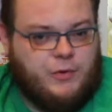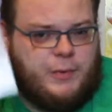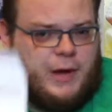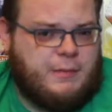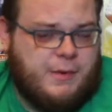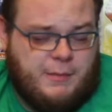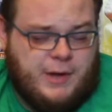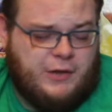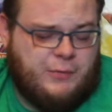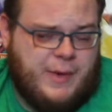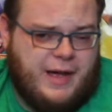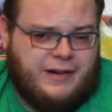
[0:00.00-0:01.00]
Pac-Man
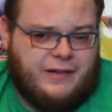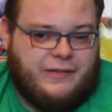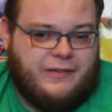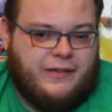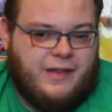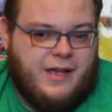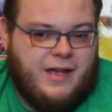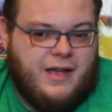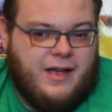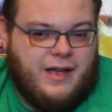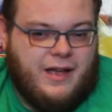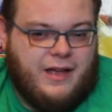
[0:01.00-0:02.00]
Maze Madness,
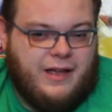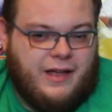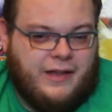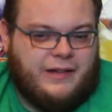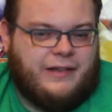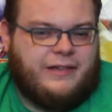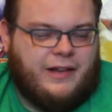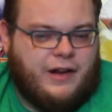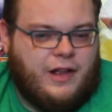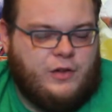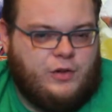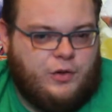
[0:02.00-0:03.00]
as I said,
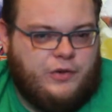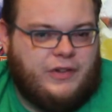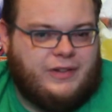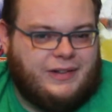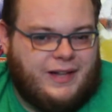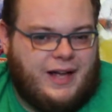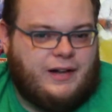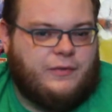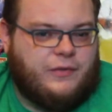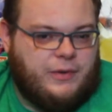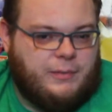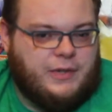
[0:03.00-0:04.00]
it includes a lot of
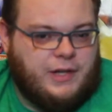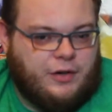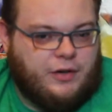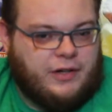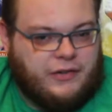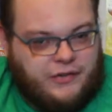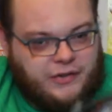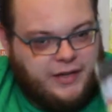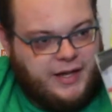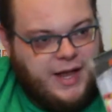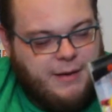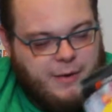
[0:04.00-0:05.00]
similarities to the
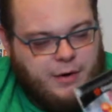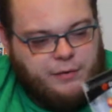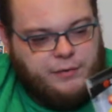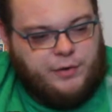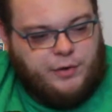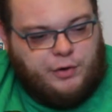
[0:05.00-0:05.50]
game I reviewed